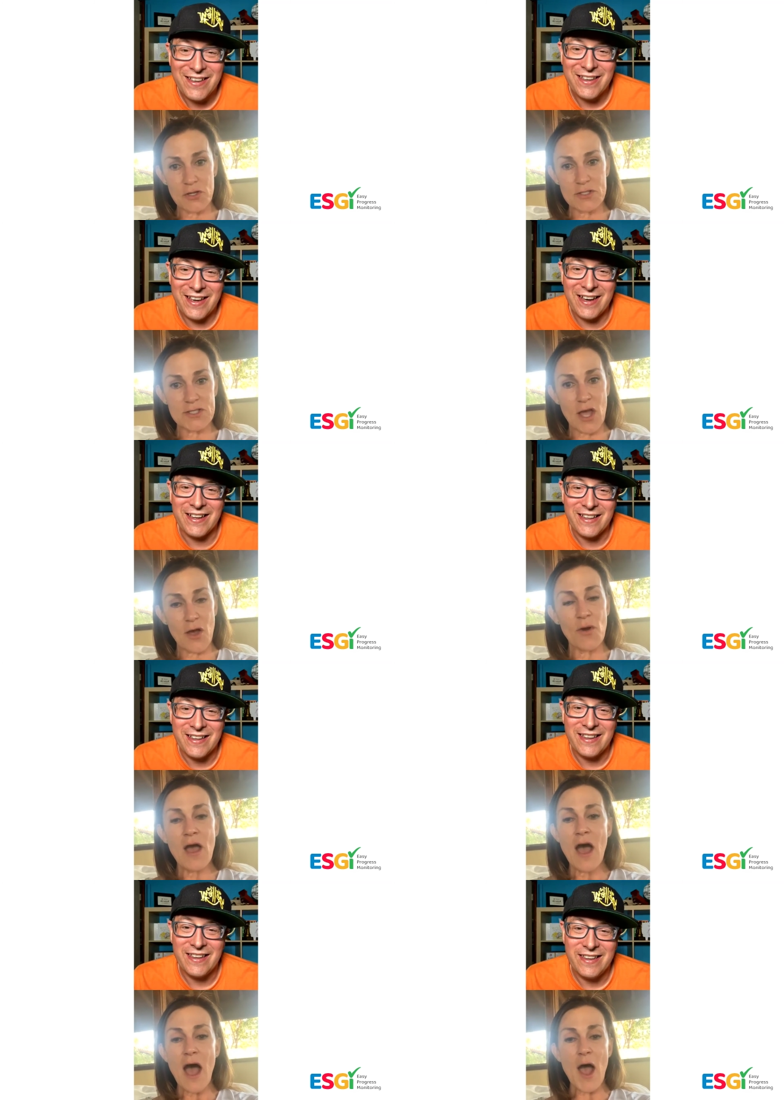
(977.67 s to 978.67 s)
Speaker 1: Yeah. So
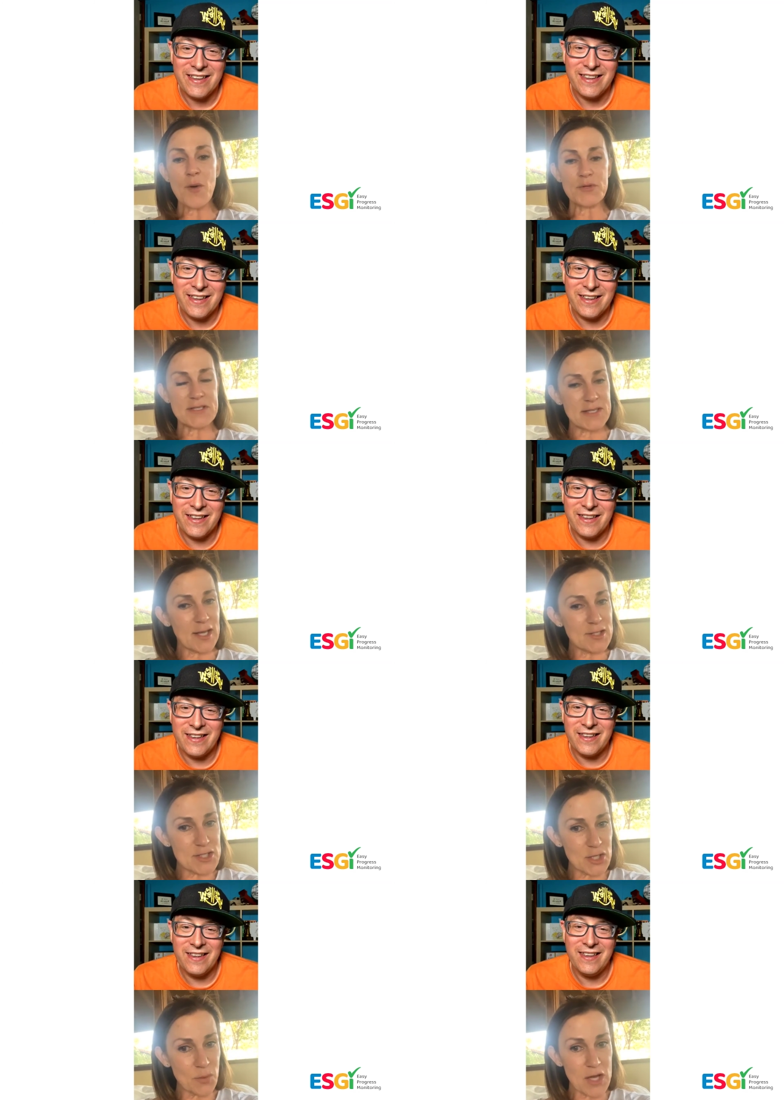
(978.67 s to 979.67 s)
I will send you
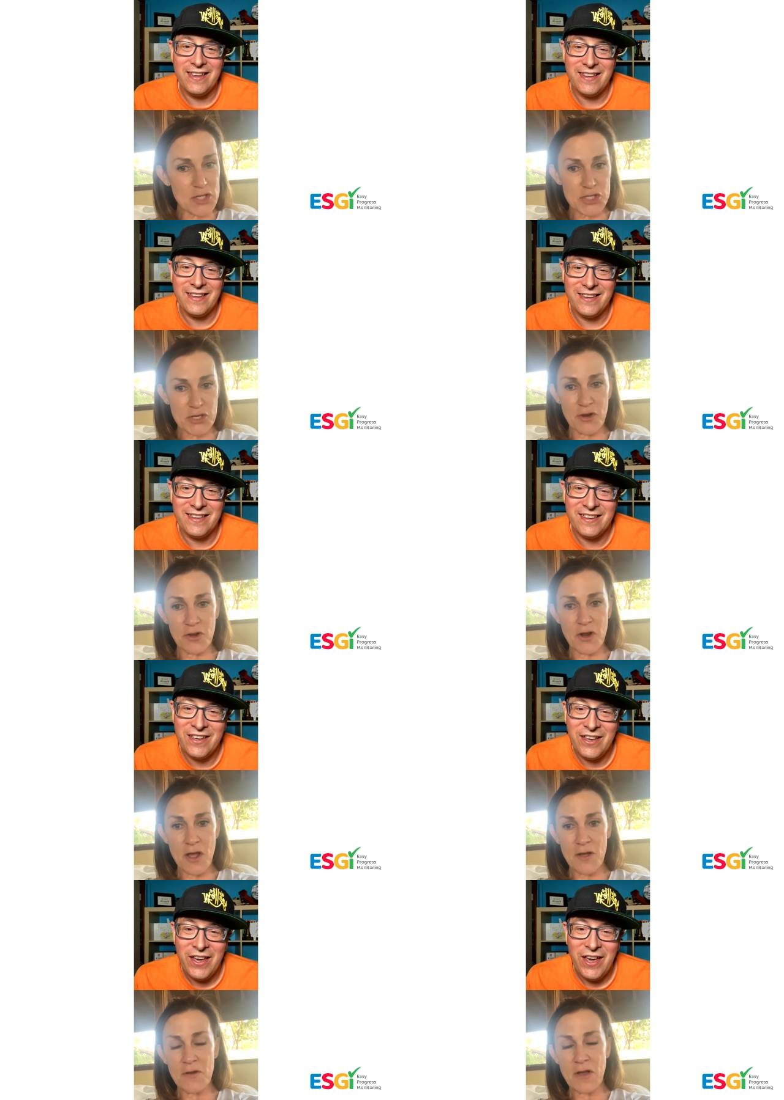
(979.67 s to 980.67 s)
a shirt.
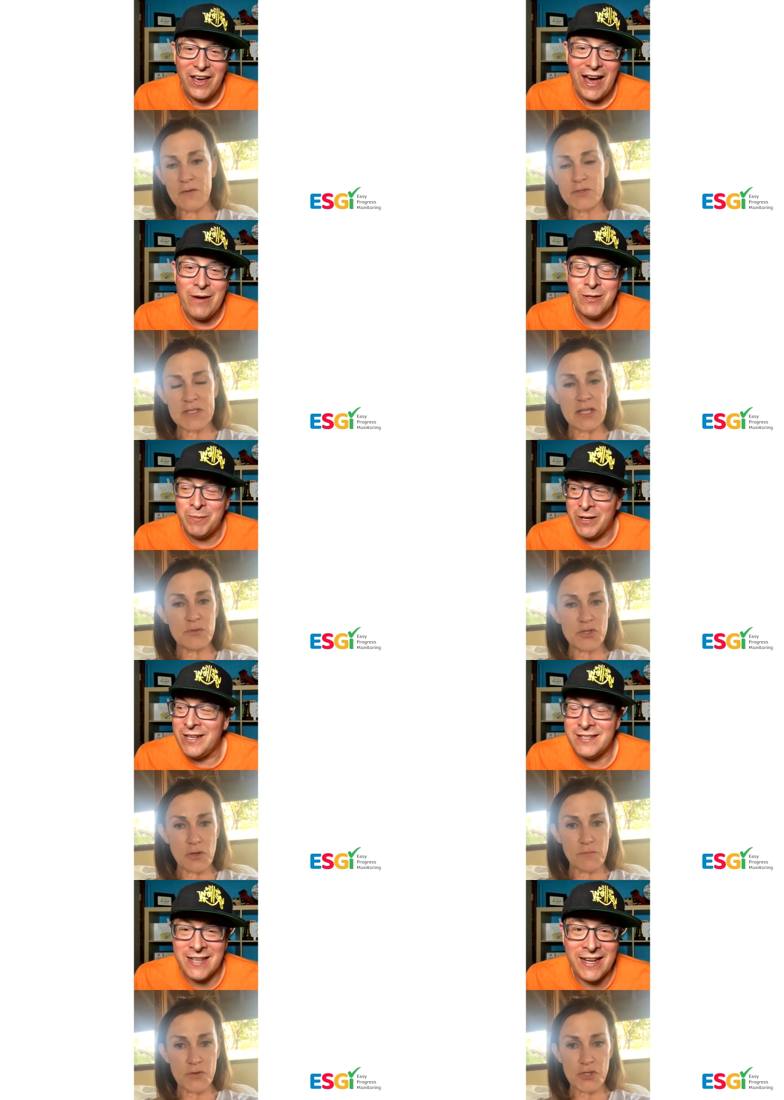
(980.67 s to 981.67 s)
I, I was pretty
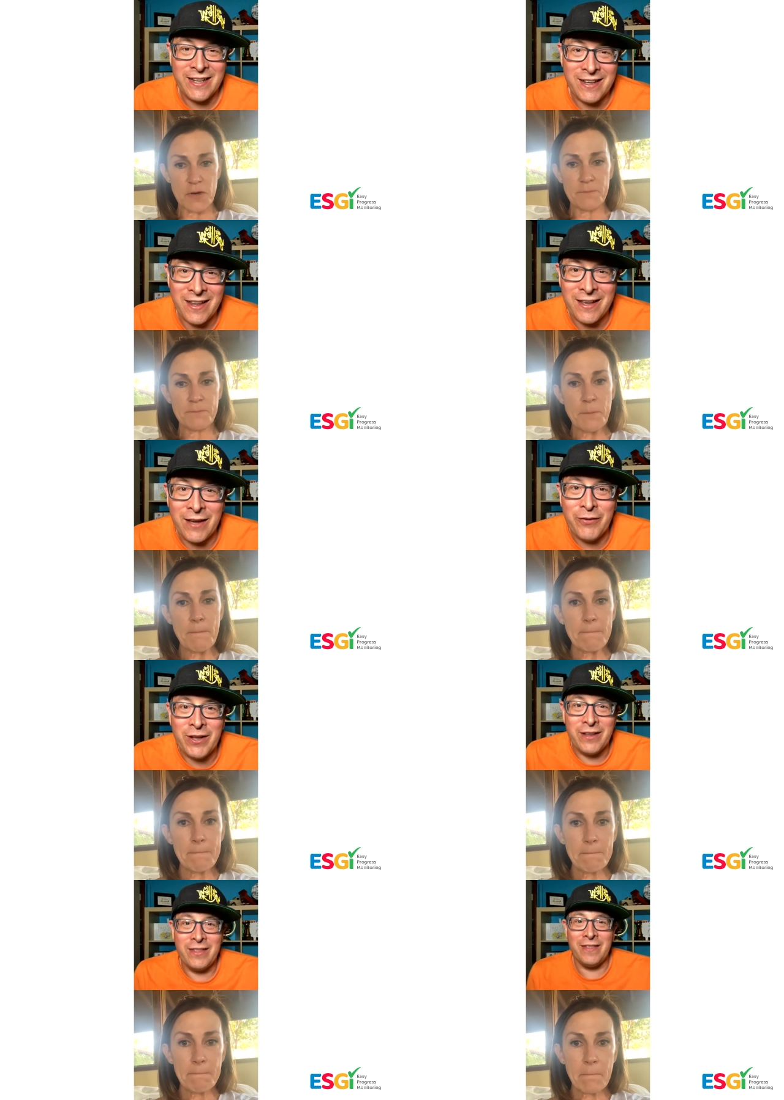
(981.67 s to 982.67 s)
Speaker 2: excited. Like every
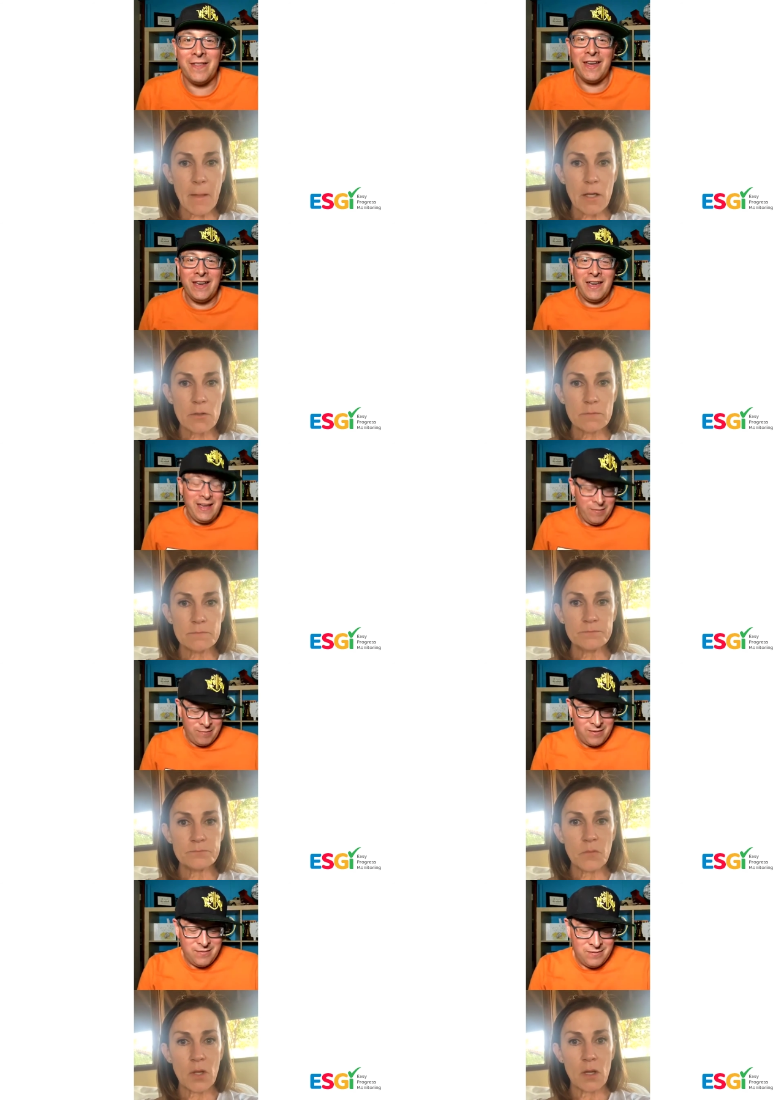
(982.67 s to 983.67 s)
they came
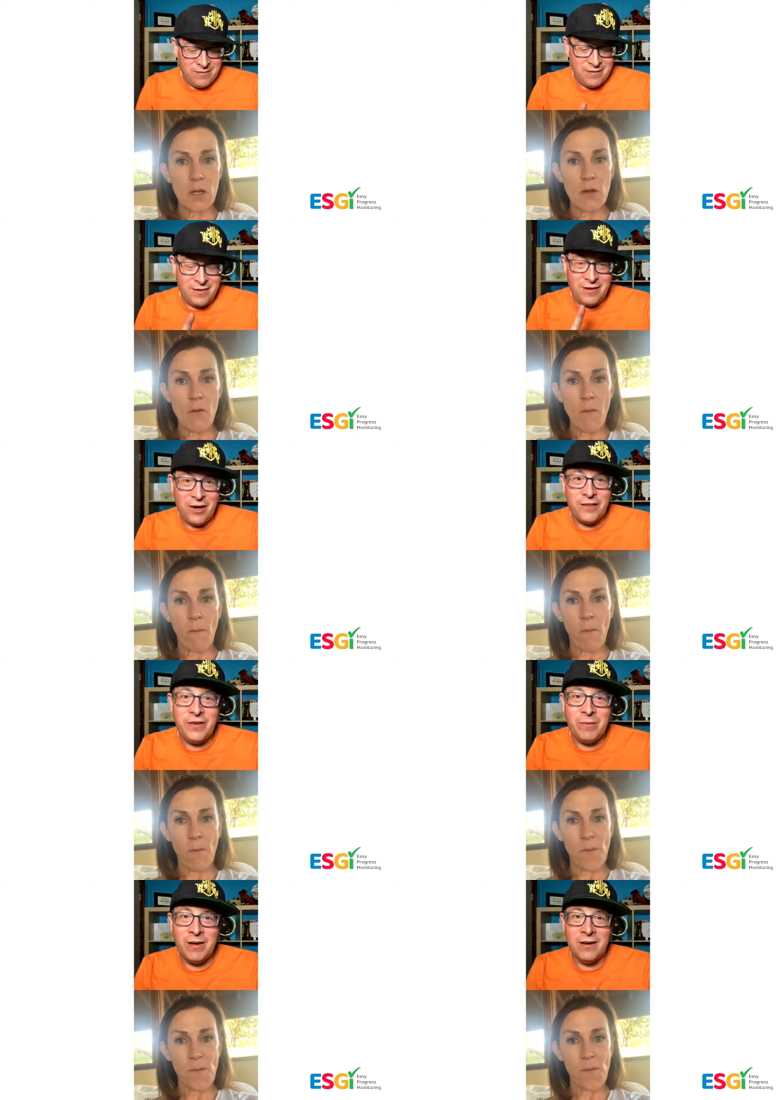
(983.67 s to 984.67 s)
coffee
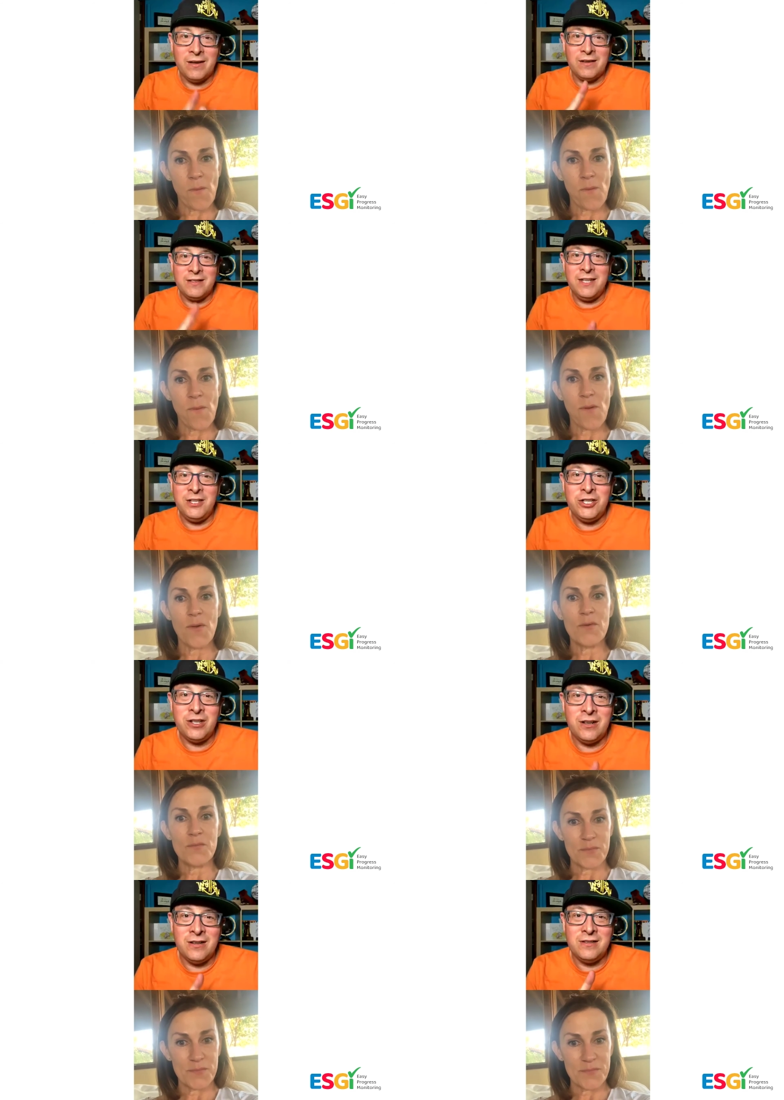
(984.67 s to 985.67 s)
mug, t-shirt,
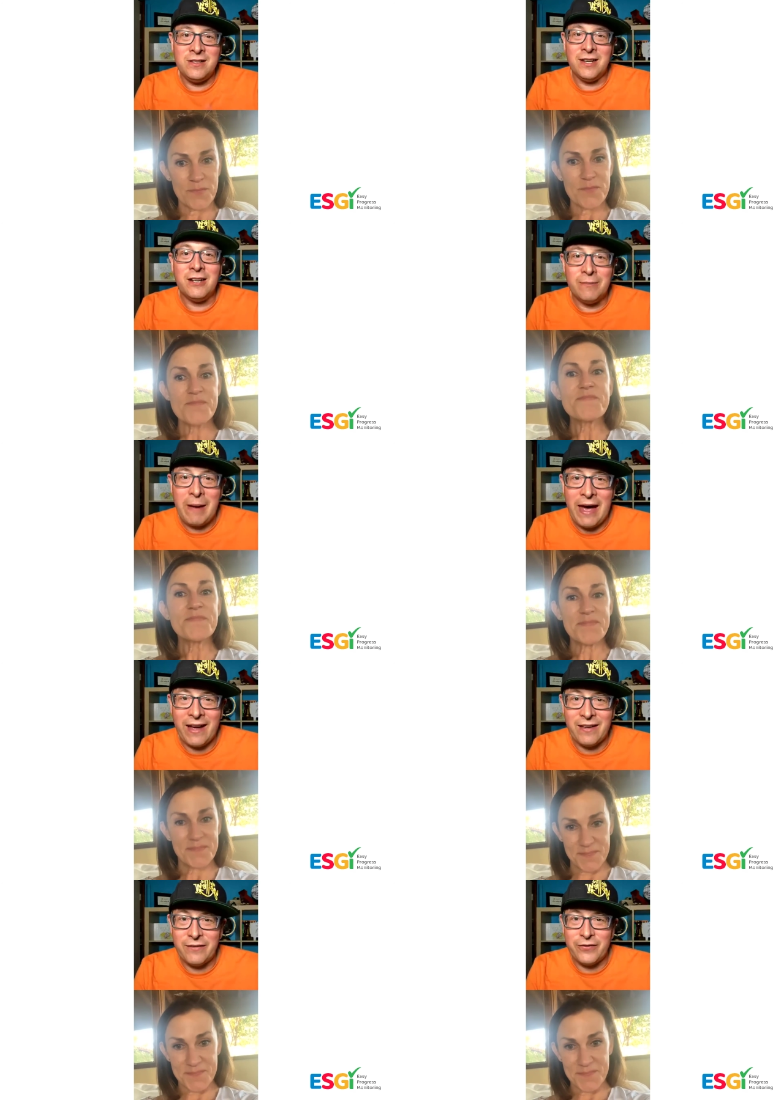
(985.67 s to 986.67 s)
sticker pack
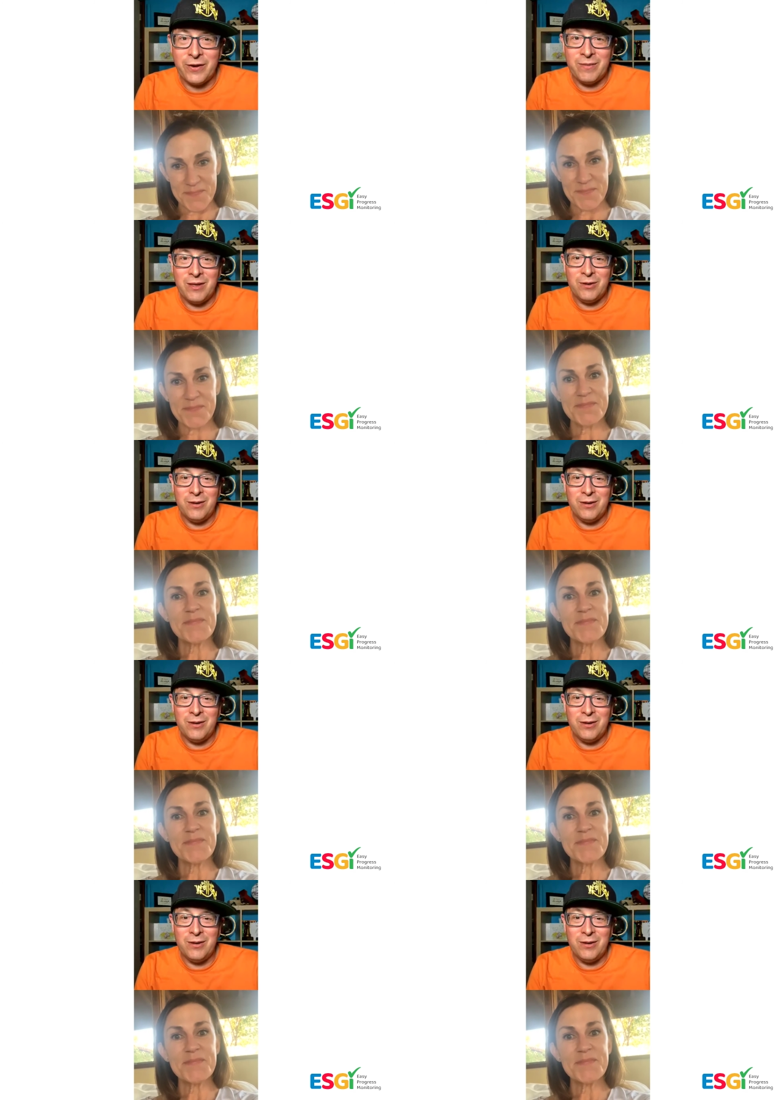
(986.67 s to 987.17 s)
from you,